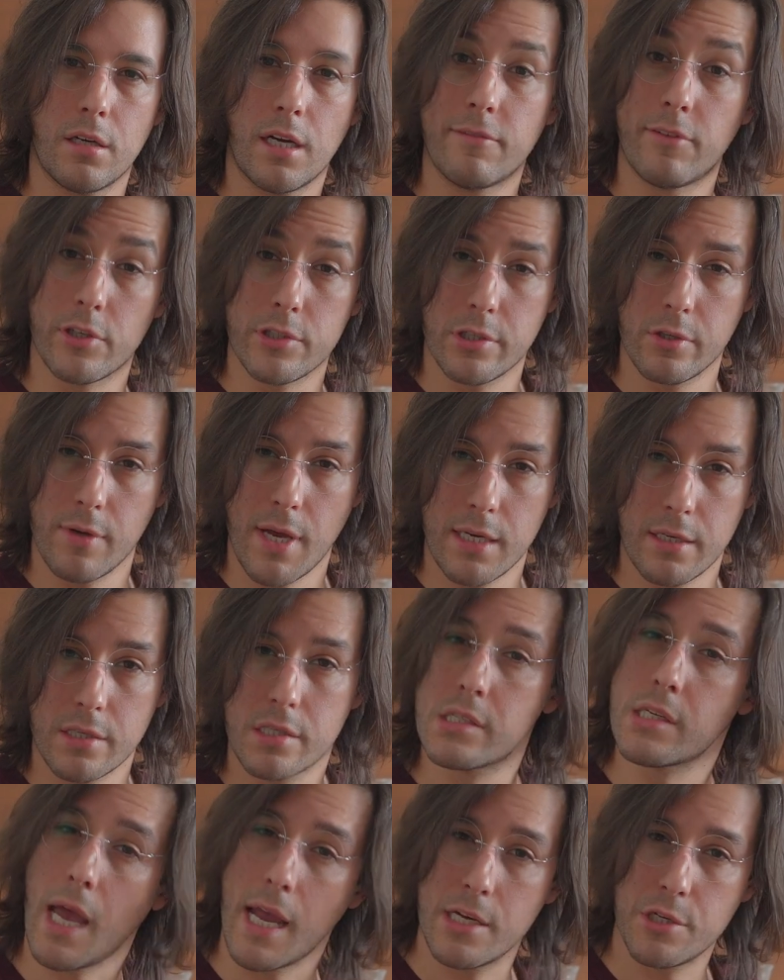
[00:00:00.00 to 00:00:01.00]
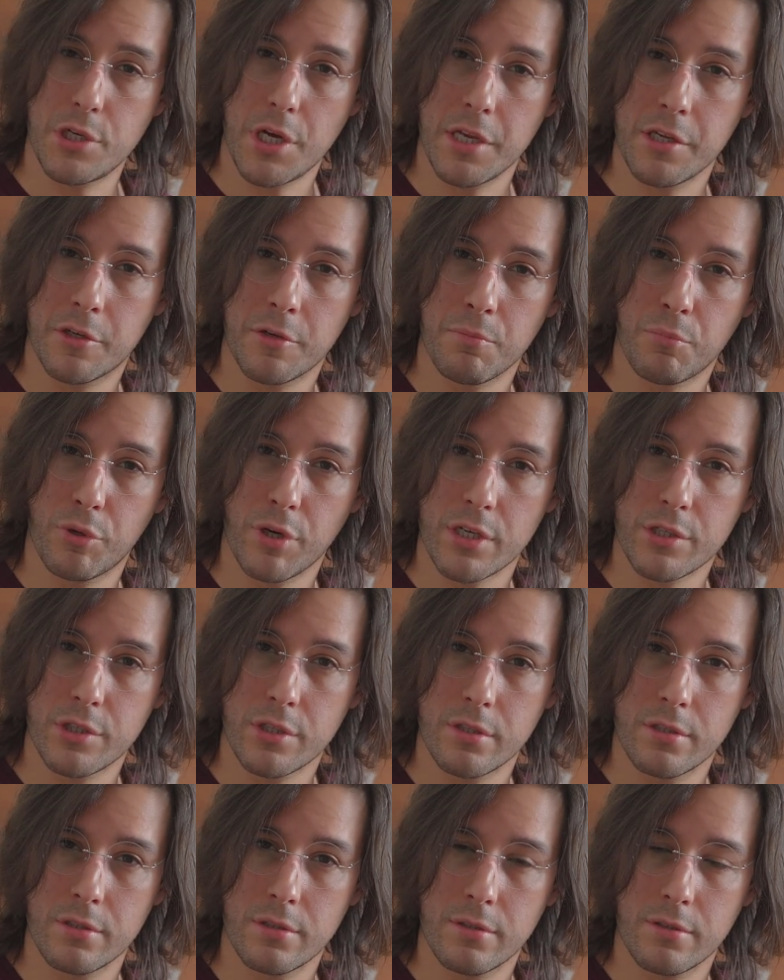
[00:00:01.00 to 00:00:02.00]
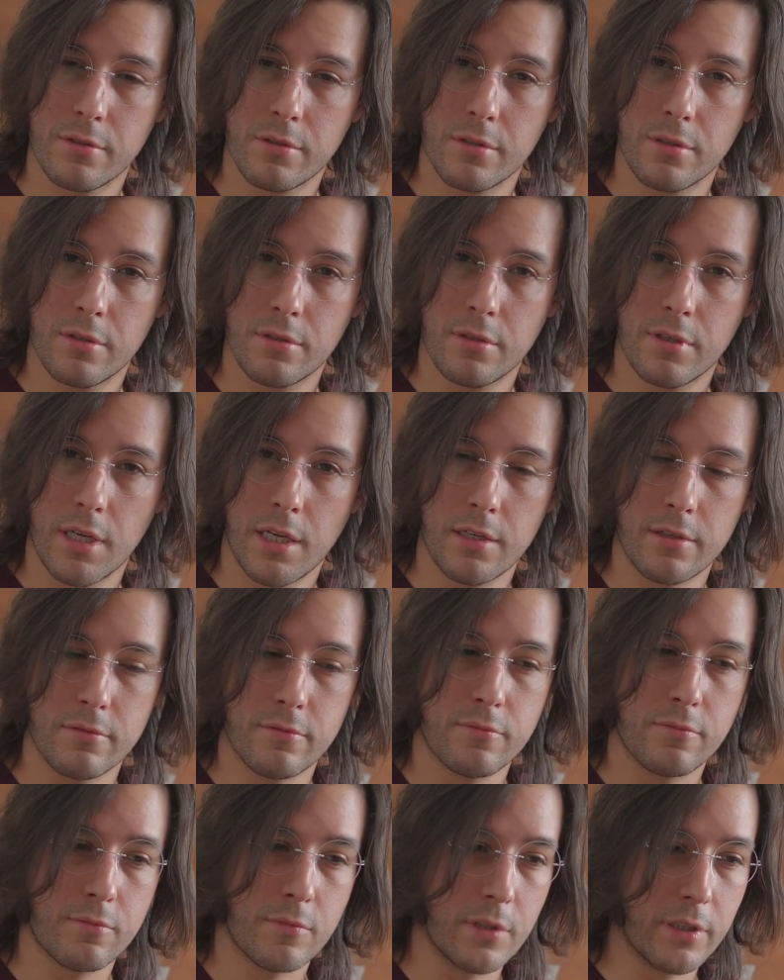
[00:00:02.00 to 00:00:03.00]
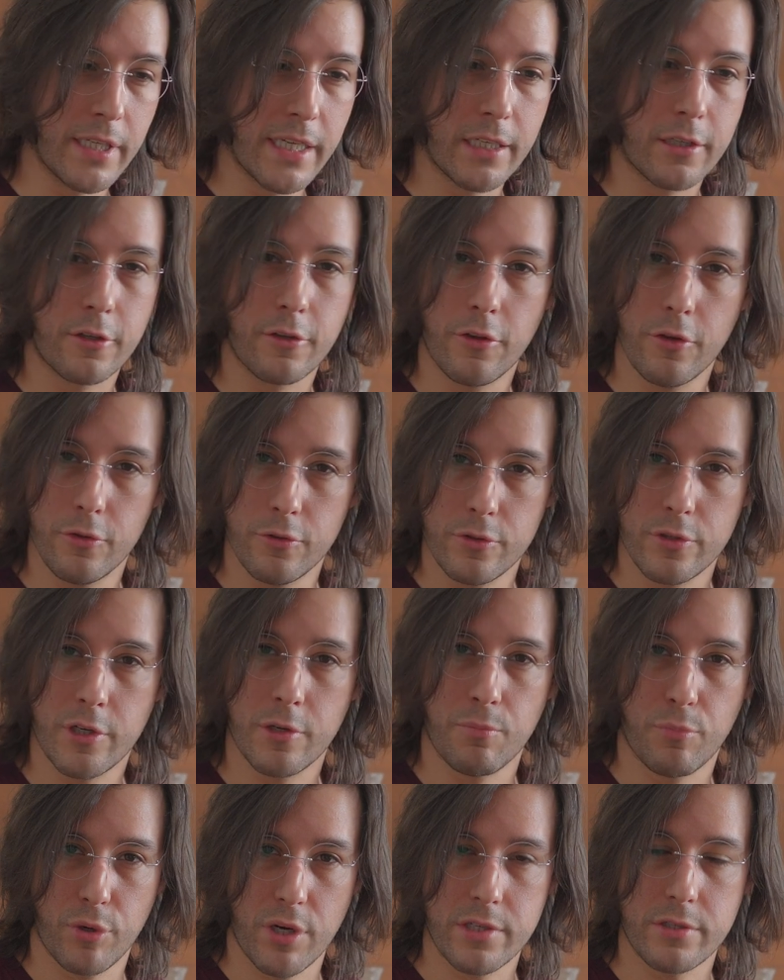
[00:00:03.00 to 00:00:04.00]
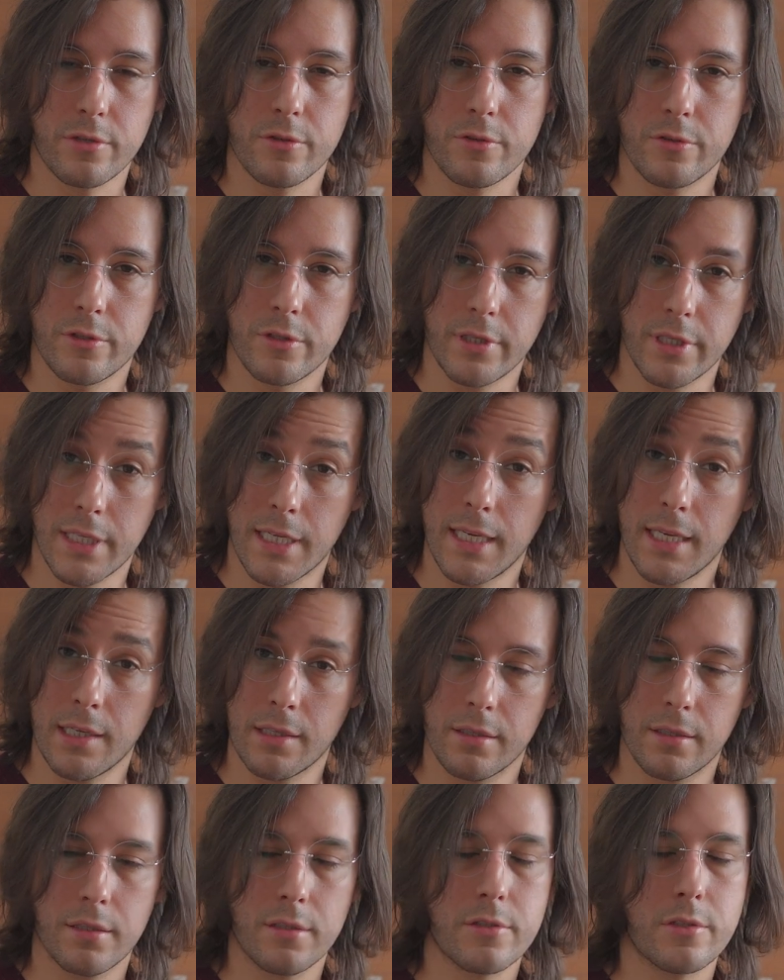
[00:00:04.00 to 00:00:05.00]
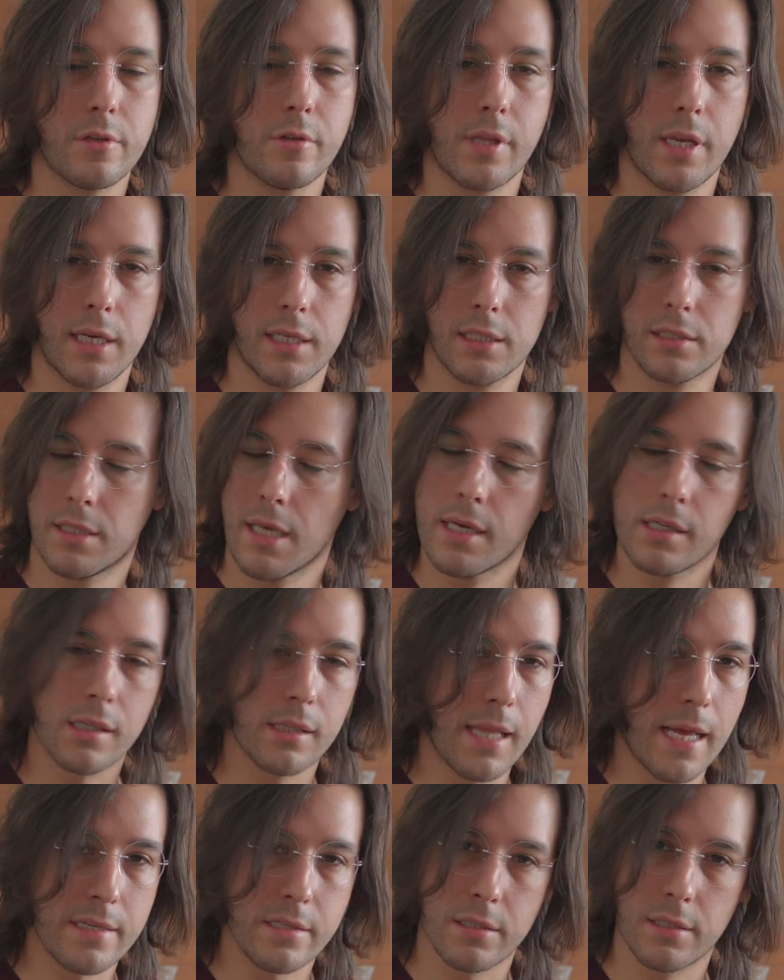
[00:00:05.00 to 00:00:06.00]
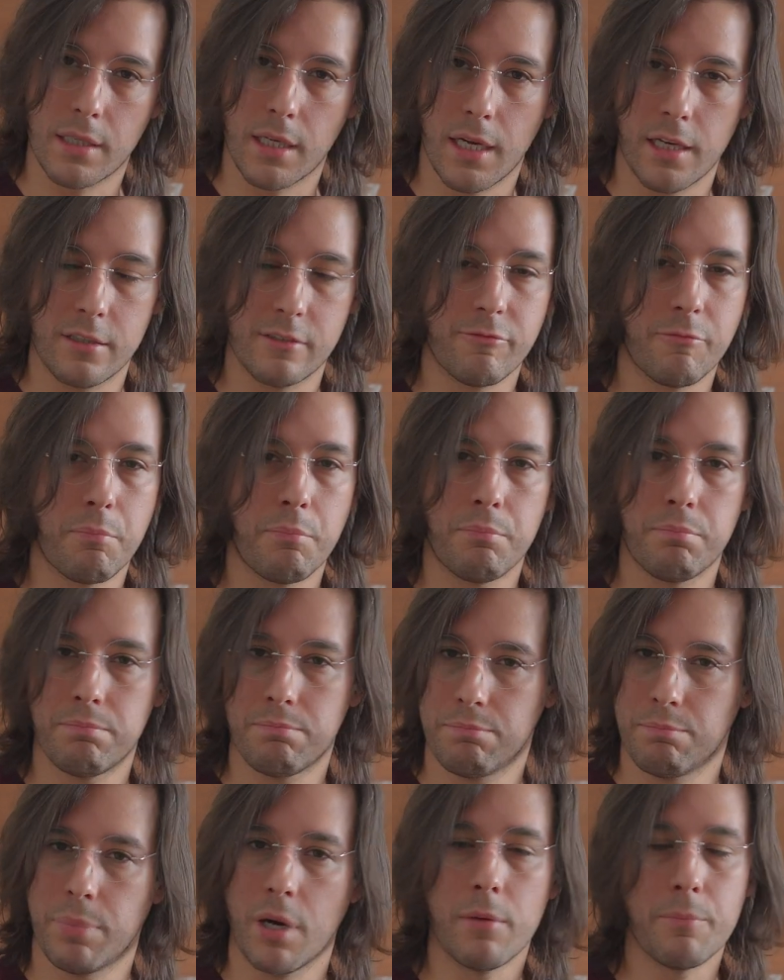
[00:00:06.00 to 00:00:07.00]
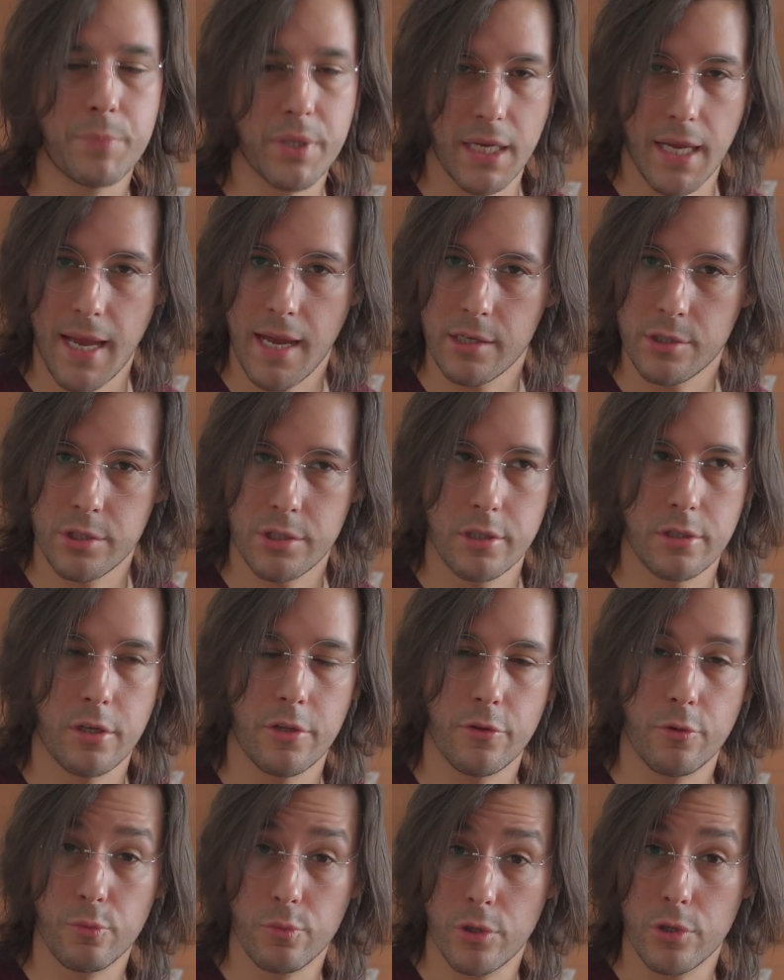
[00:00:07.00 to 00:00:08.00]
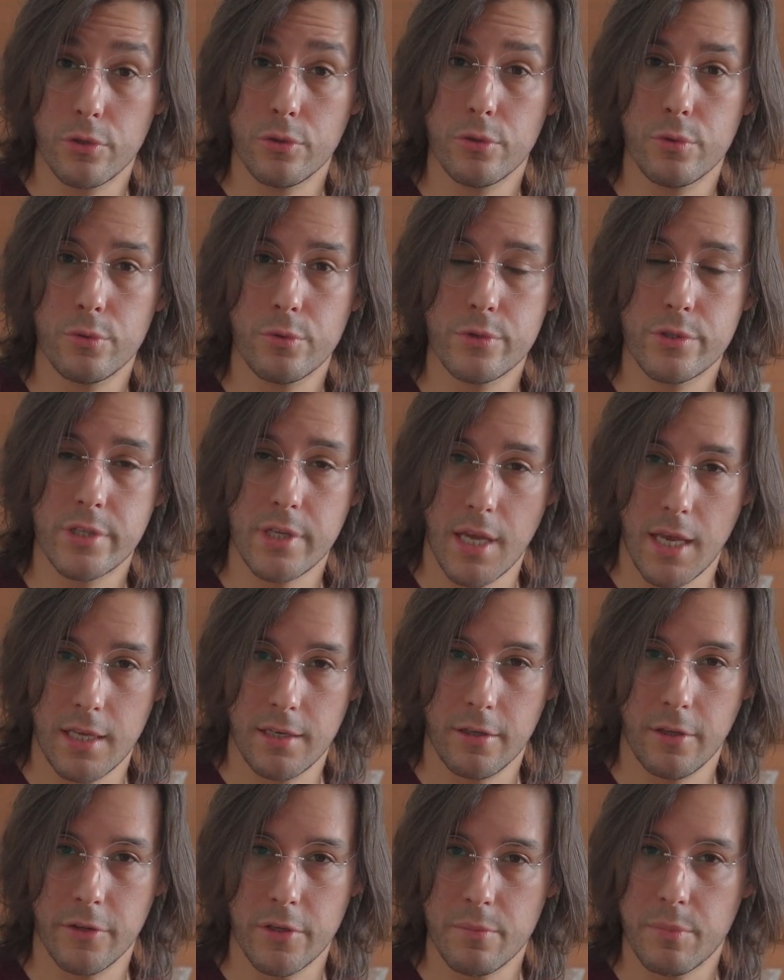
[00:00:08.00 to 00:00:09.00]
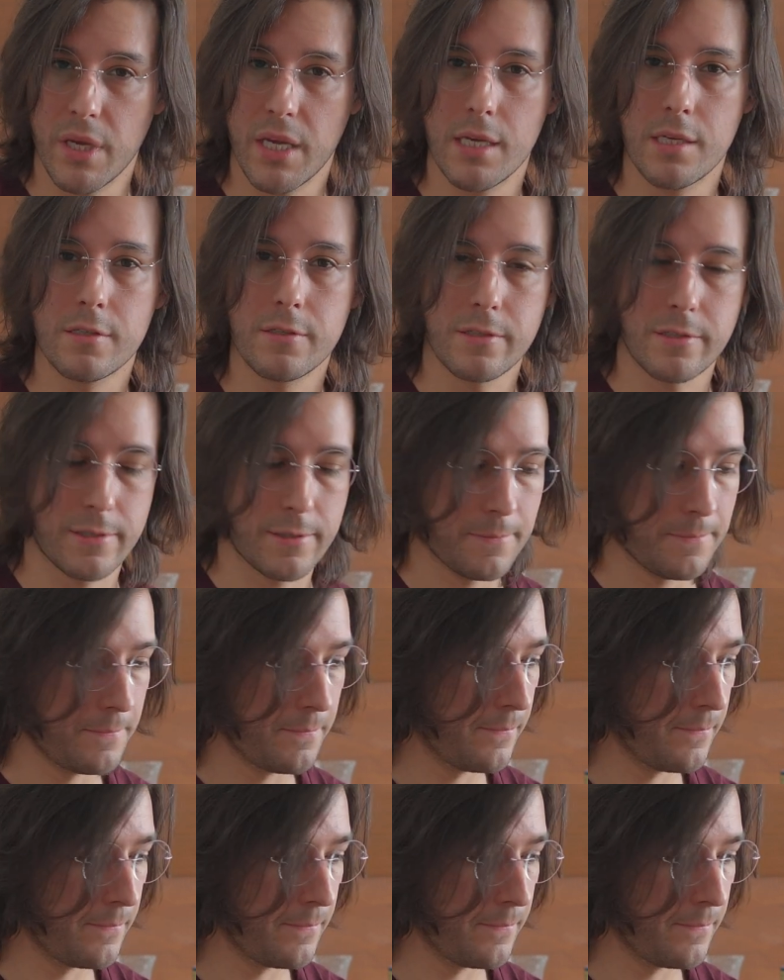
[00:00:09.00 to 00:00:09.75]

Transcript: I've also added sidechain compression and linked those compressors to the kick so that I get that classic kind of pumping action on the Rhodes and on the bass.